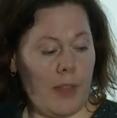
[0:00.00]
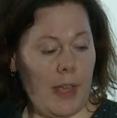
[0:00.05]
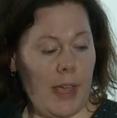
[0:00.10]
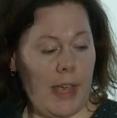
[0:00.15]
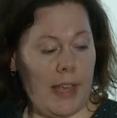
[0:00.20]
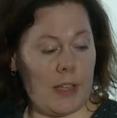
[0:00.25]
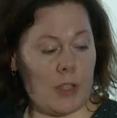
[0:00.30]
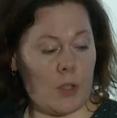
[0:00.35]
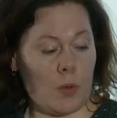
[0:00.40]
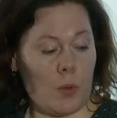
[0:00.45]

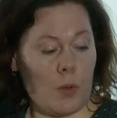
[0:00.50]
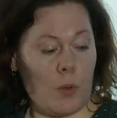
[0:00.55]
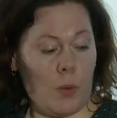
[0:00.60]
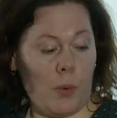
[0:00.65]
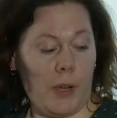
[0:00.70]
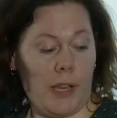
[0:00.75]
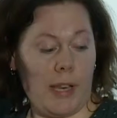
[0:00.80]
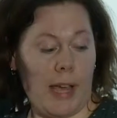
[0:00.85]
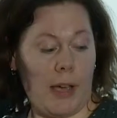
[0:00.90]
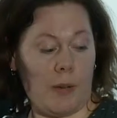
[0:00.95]
is that
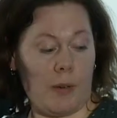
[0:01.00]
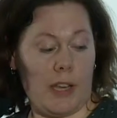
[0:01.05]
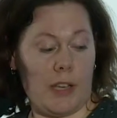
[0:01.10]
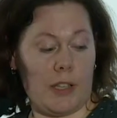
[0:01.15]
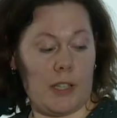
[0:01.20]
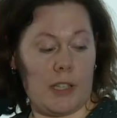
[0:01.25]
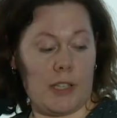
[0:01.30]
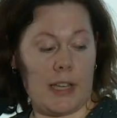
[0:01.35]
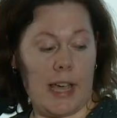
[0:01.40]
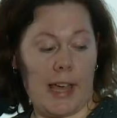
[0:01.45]
we now need
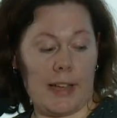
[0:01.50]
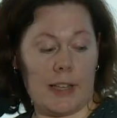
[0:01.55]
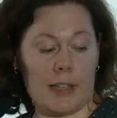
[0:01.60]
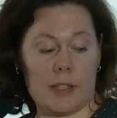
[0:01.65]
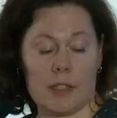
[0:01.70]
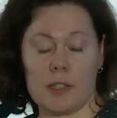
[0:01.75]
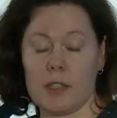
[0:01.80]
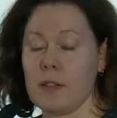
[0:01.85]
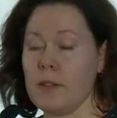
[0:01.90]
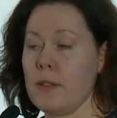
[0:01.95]
to
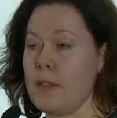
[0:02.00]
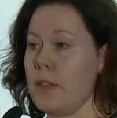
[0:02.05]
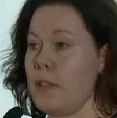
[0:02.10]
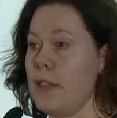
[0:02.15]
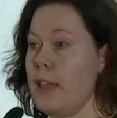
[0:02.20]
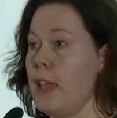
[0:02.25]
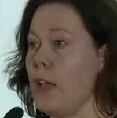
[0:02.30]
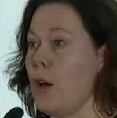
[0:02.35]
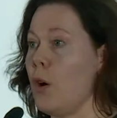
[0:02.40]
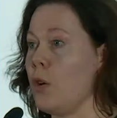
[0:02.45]
test
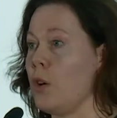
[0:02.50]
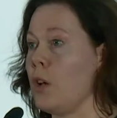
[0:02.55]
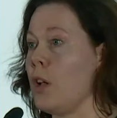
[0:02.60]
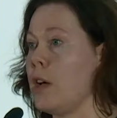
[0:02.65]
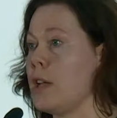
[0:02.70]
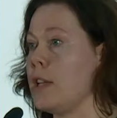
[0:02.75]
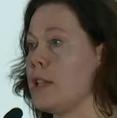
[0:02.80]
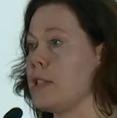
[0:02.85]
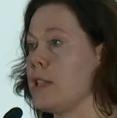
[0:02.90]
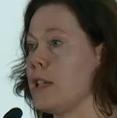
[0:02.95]
the
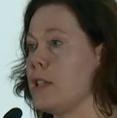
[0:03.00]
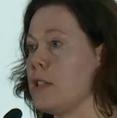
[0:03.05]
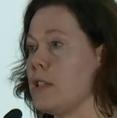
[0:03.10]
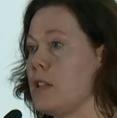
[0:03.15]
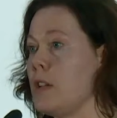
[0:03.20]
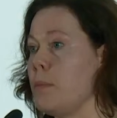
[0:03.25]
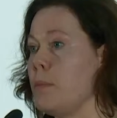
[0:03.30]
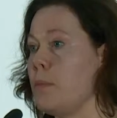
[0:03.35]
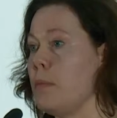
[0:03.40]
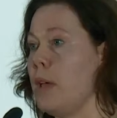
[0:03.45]
online
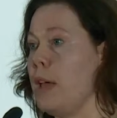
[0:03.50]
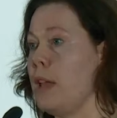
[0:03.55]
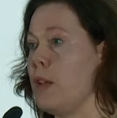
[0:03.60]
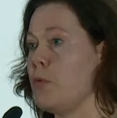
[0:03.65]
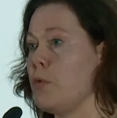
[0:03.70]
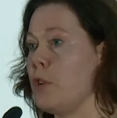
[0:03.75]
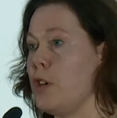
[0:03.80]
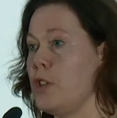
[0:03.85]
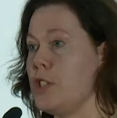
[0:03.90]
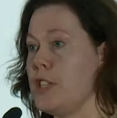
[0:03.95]
system in
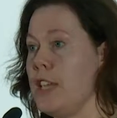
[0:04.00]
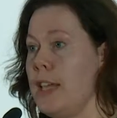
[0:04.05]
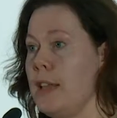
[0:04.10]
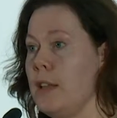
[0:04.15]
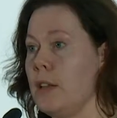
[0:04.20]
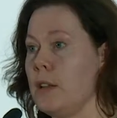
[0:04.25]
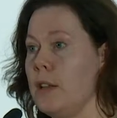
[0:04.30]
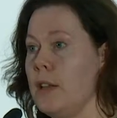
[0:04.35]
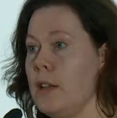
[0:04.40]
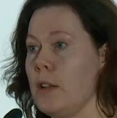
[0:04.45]

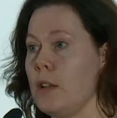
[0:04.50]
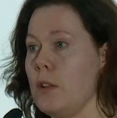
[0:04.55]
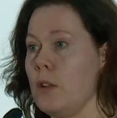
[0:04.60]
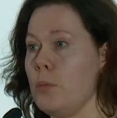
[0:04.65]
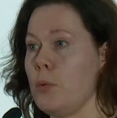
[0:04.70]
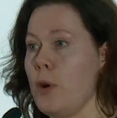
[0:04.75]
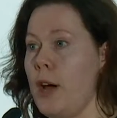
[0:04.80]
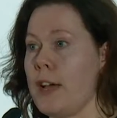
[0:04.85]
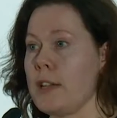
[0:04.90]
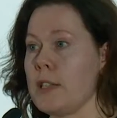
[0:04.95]
routine clinical
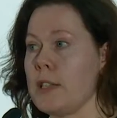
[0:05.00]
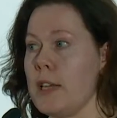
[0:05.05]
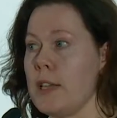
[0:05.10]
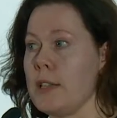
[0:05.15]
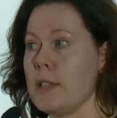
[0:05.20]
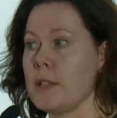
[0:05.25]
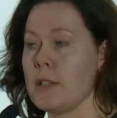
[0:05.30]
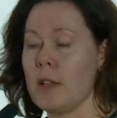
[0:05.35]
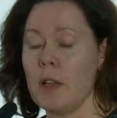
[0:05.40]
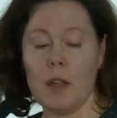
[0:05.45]

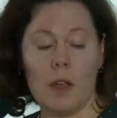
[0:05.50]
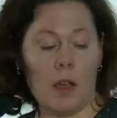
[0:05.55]
practice.